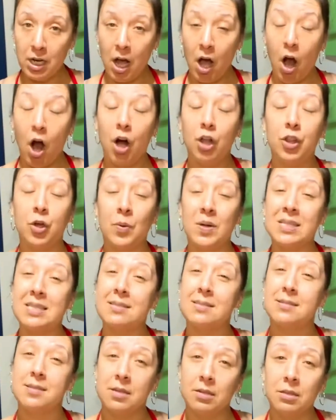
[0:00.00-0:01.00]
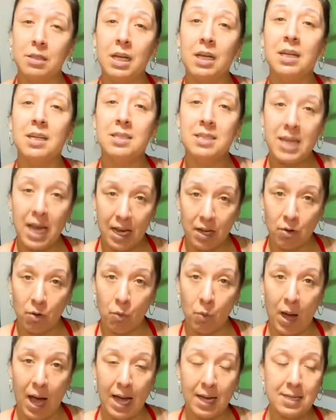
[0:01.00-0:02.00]
although it's still a container
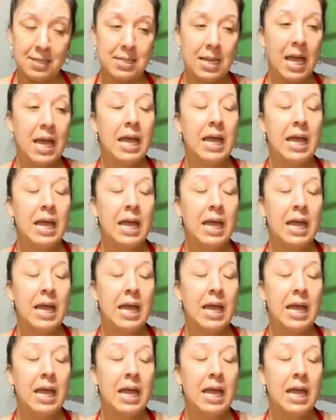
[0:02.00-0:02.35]
wax.